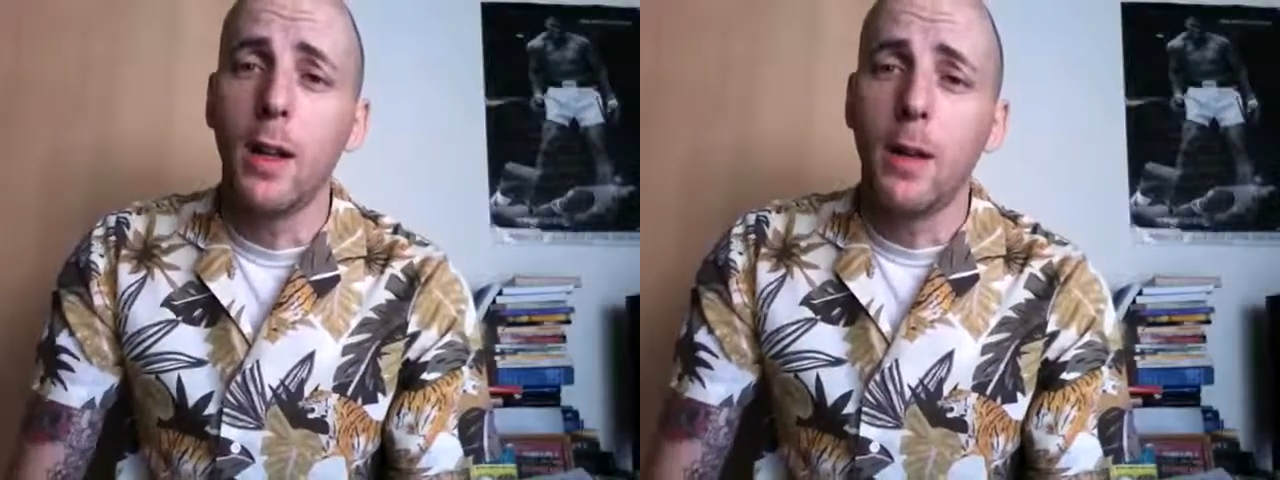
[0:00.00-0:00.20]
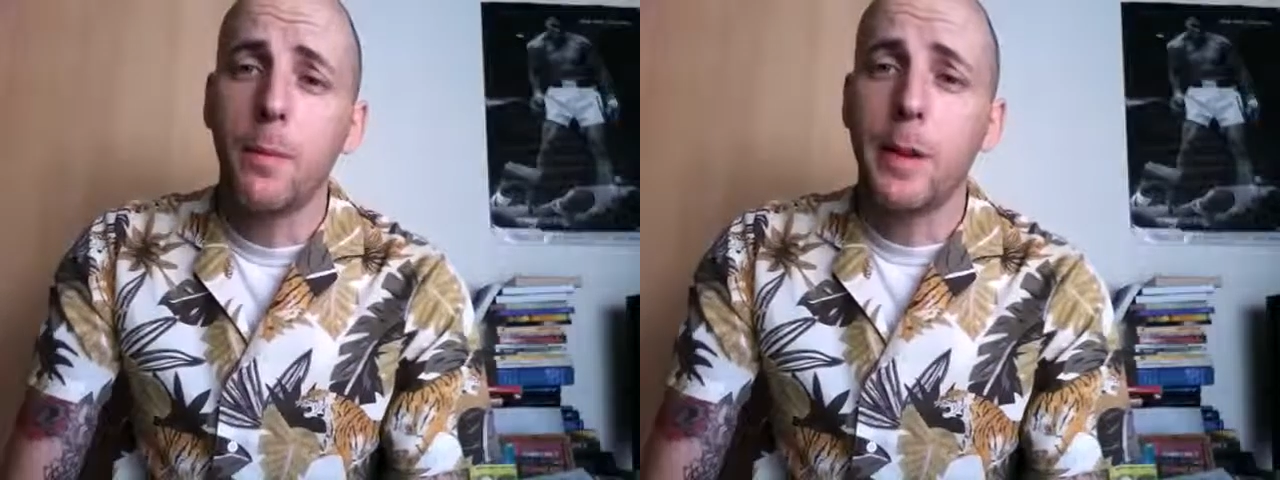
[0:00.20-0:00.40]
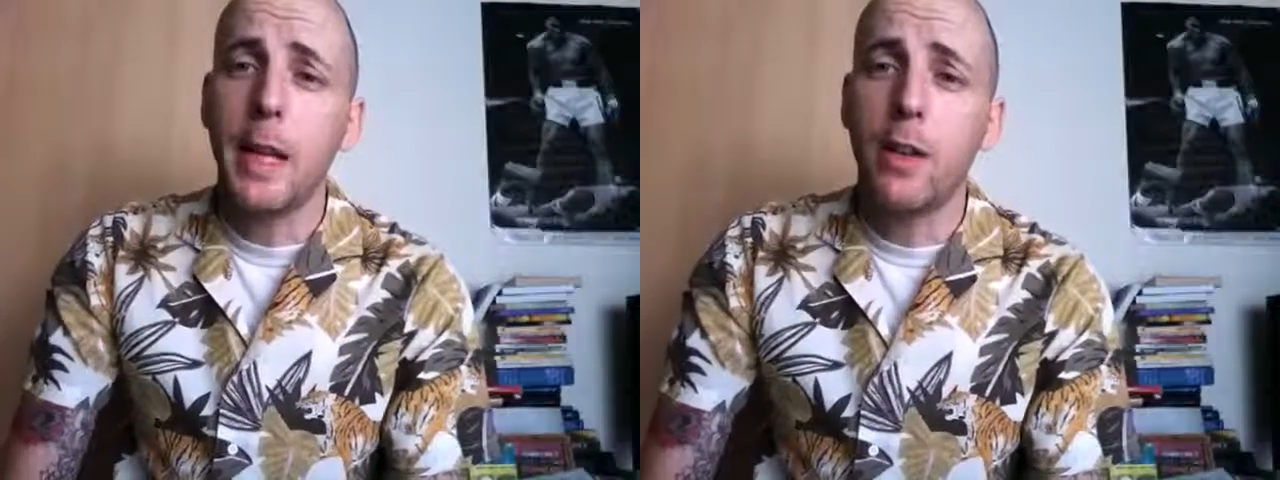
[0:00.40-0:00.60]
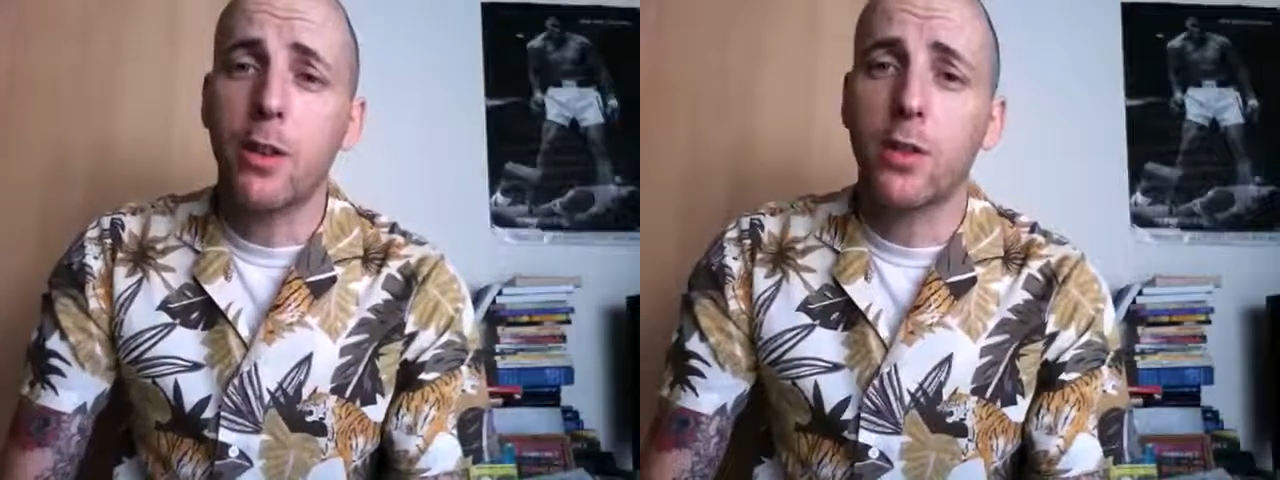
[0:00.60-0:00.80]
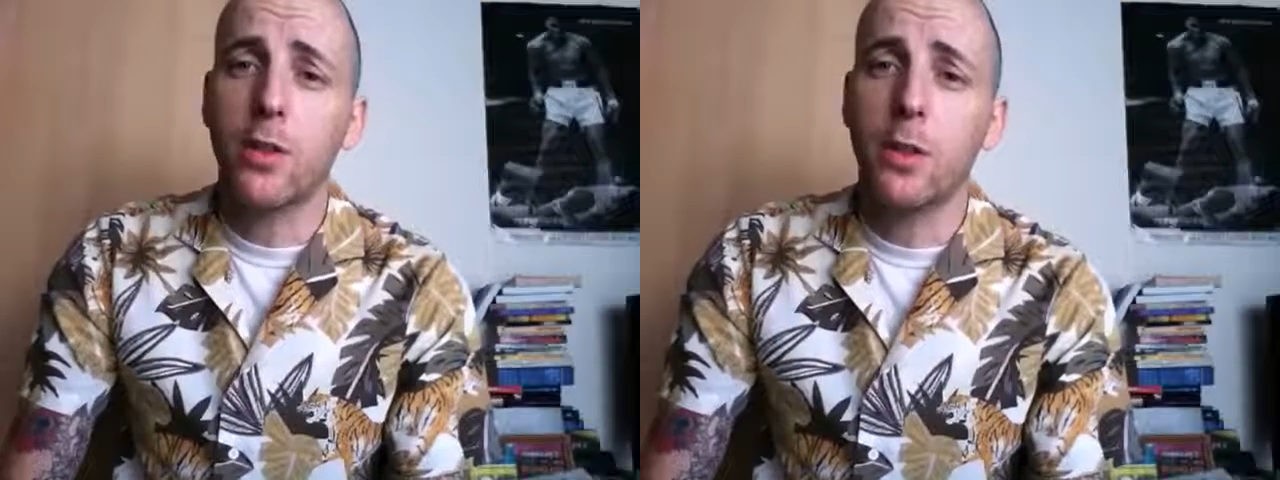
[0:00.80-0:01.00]
I just
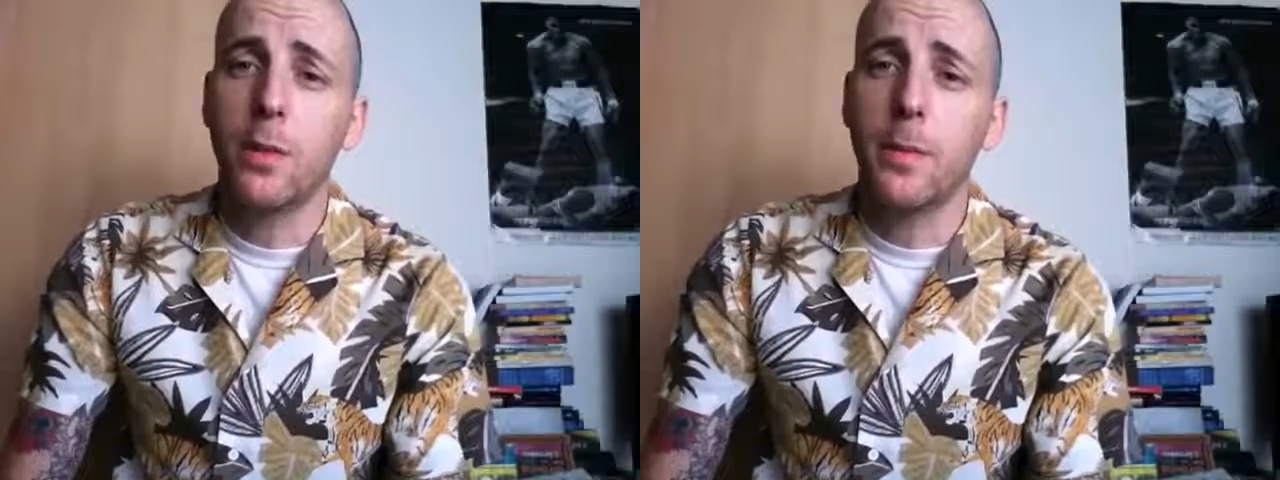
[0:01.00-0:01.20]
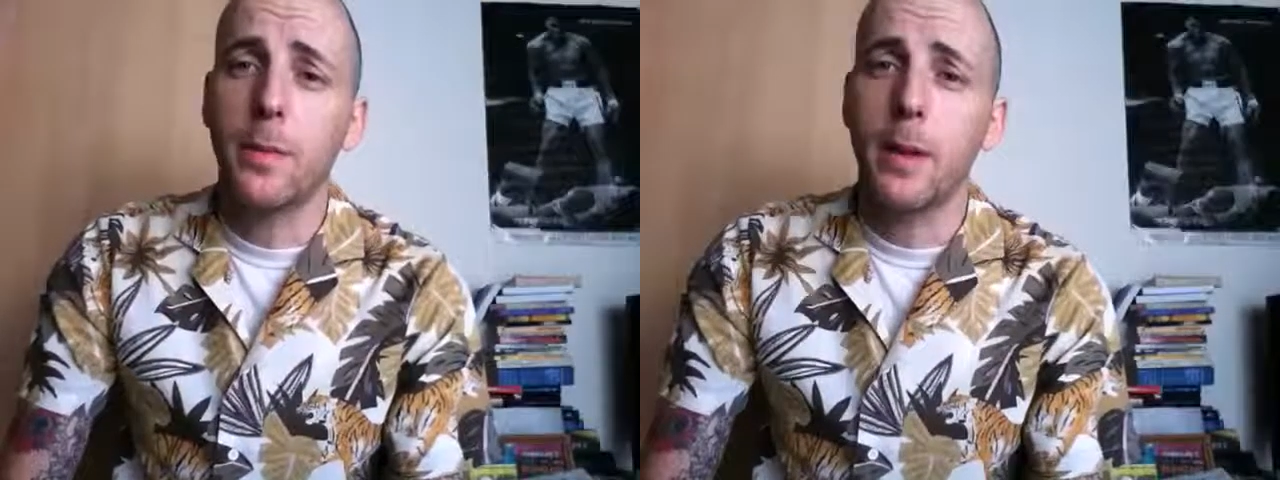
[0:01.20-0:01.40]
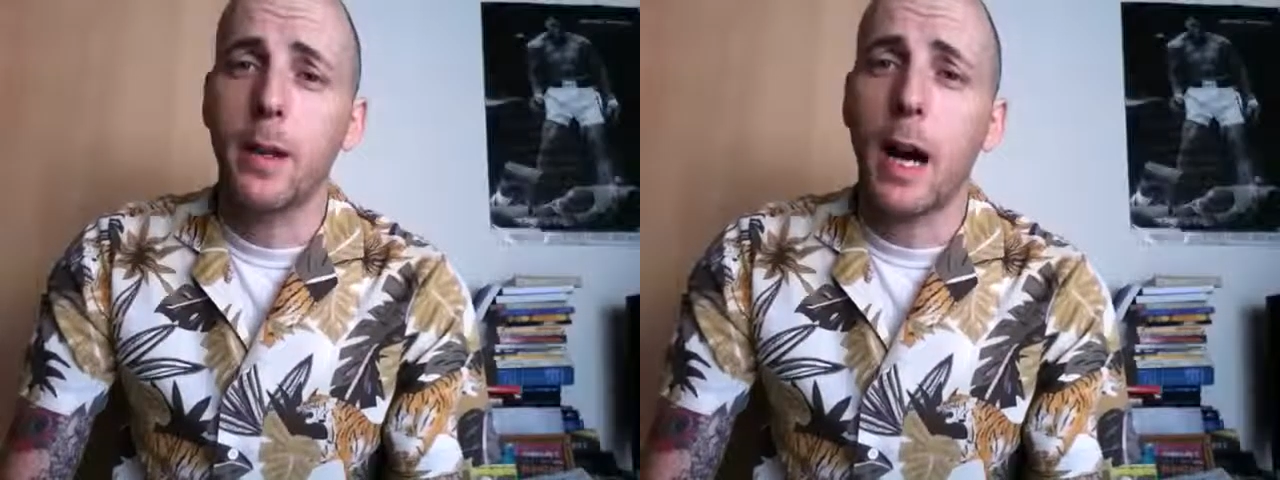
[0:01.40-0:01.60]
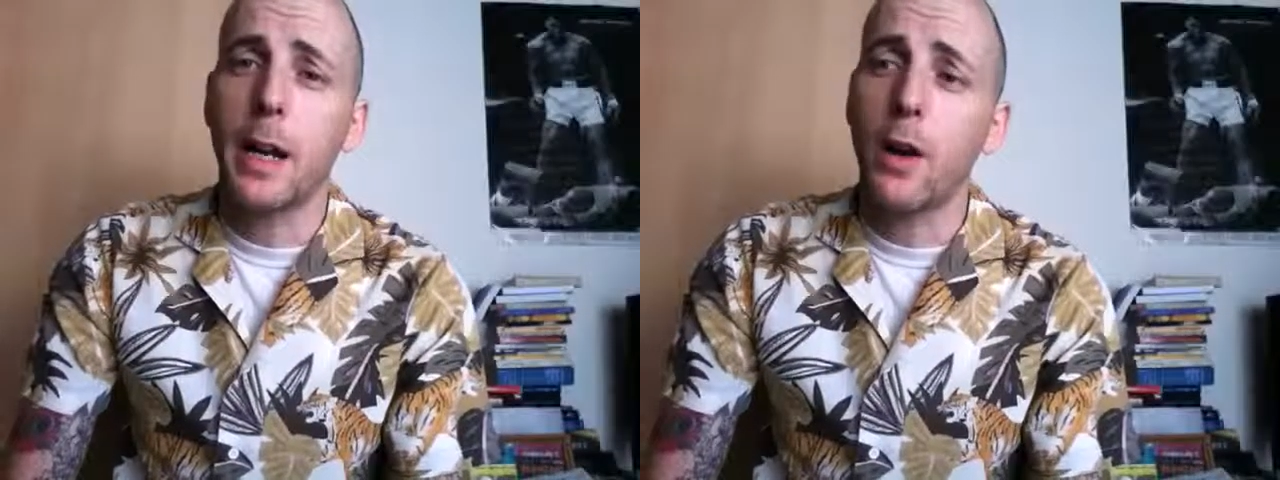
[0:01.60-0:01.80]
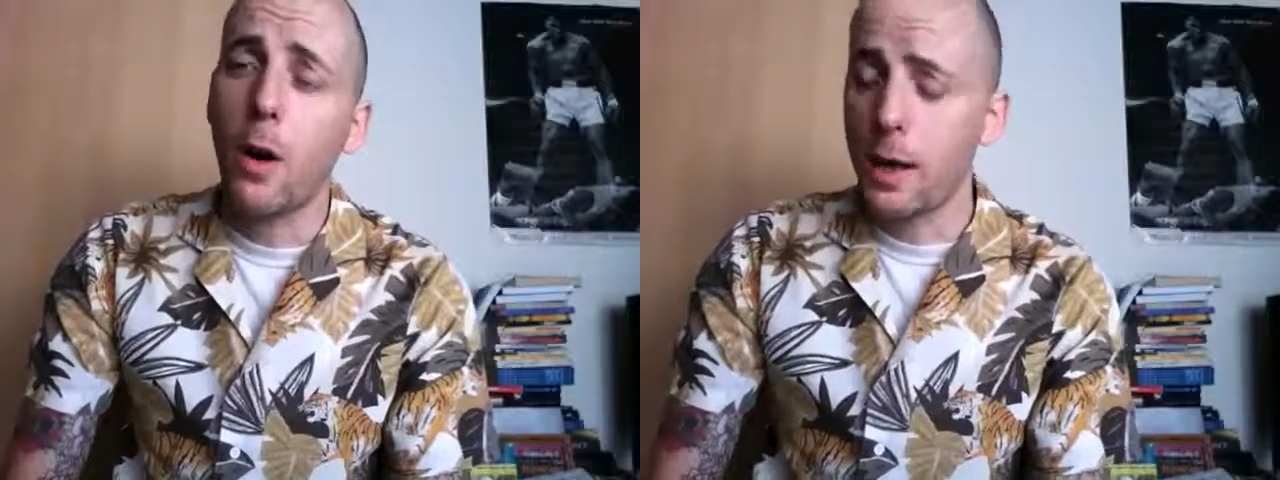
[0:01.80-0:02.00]
chose
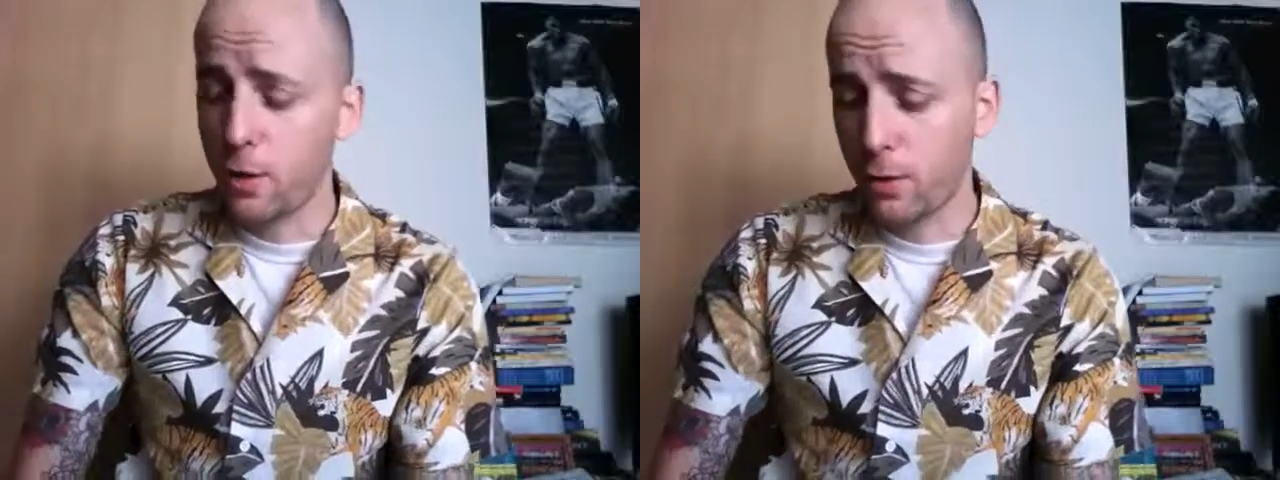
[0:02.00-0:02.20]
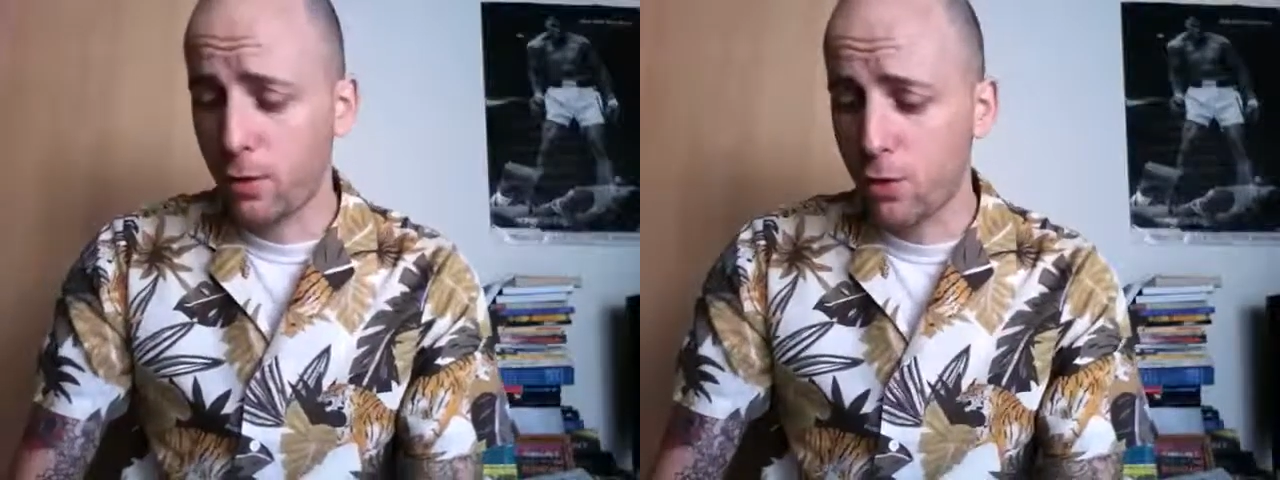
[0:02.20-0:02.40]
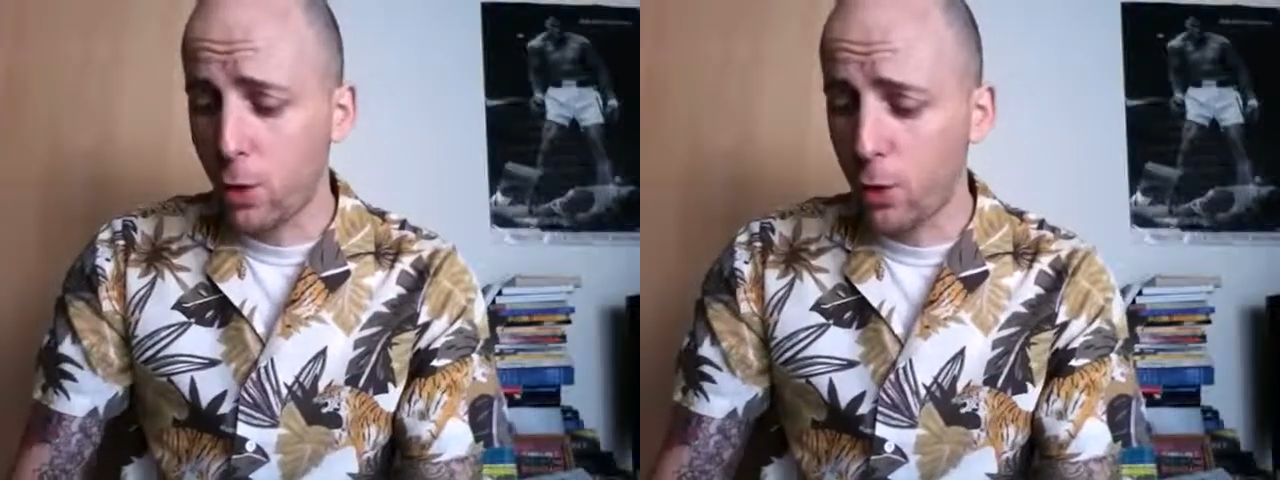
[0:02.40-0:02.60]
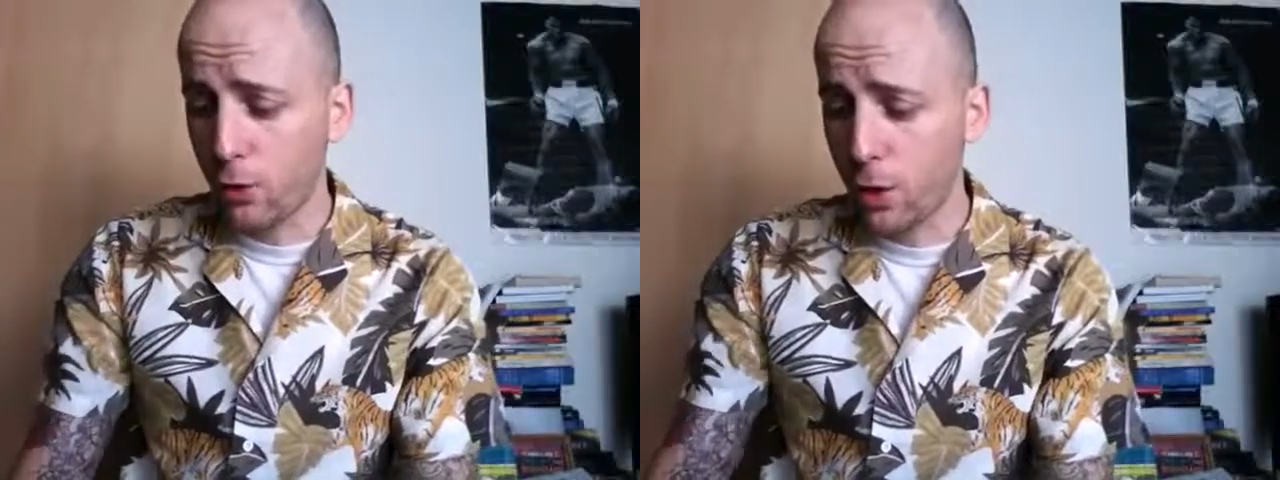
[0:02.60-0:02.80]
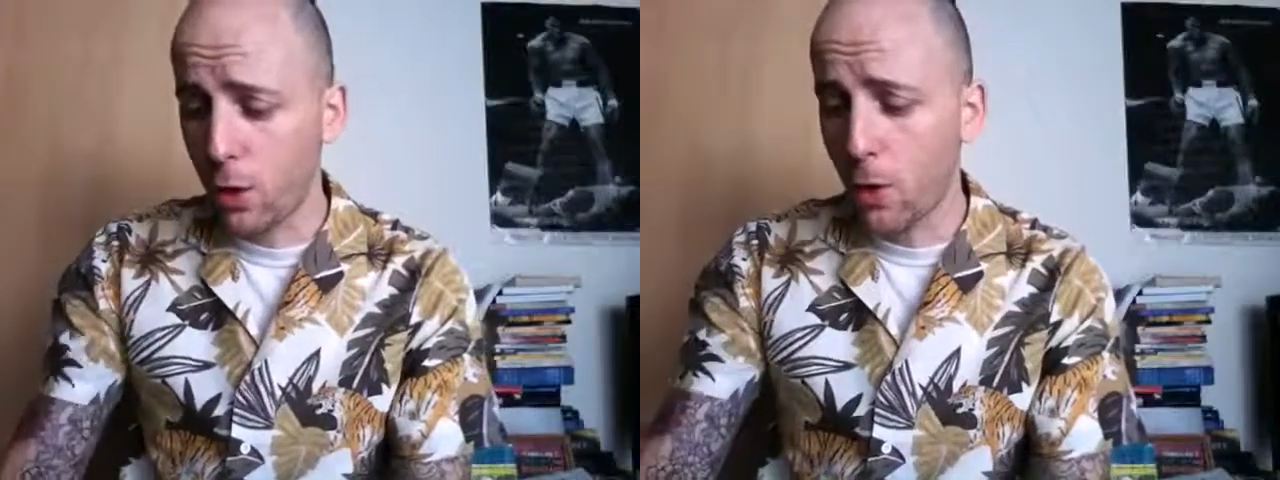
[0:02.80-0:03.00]
games that had like
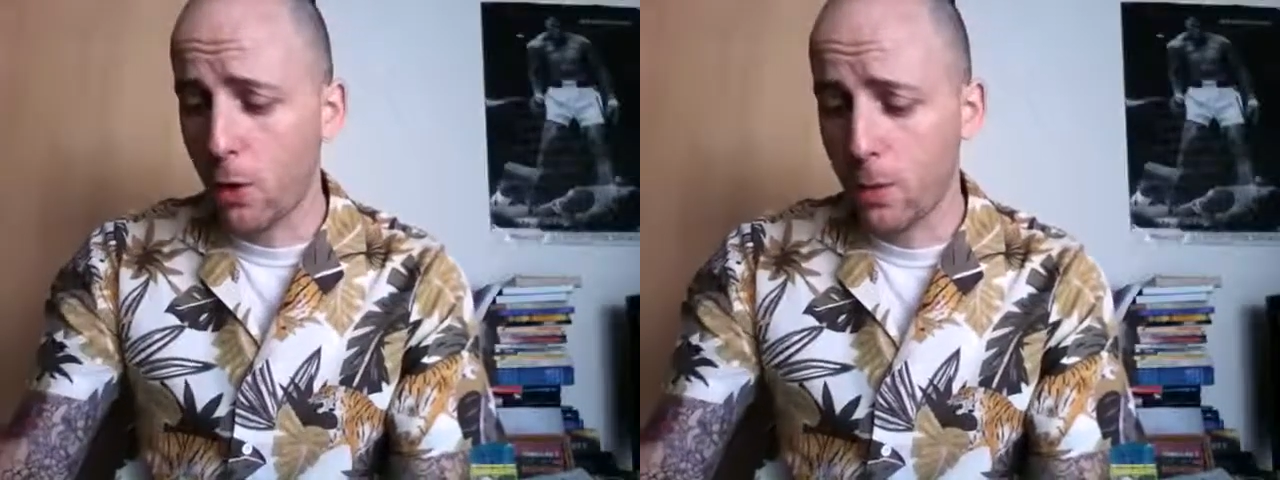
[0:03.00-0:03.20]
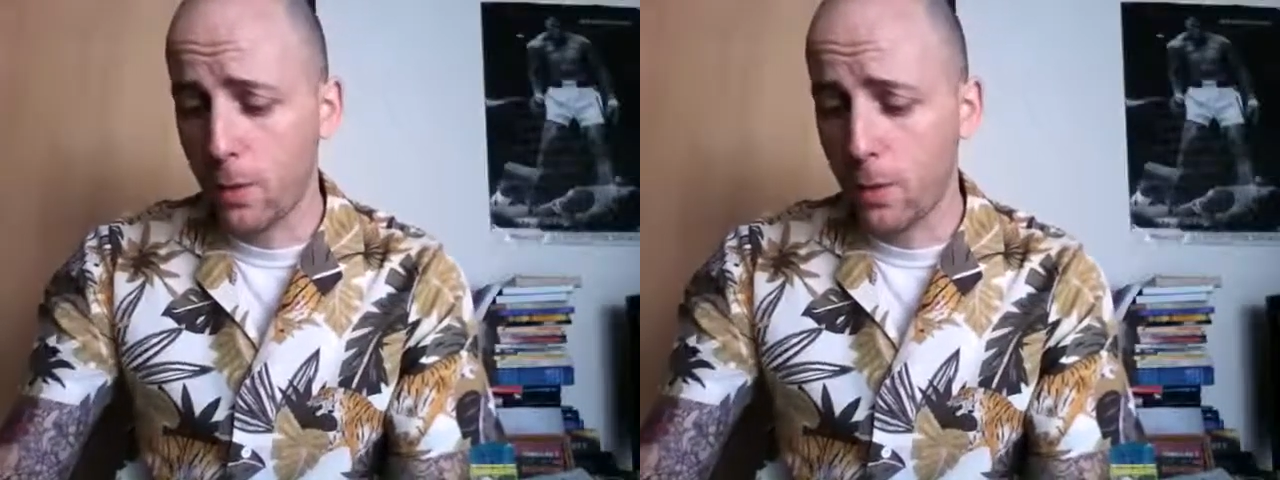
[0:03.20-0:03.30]
good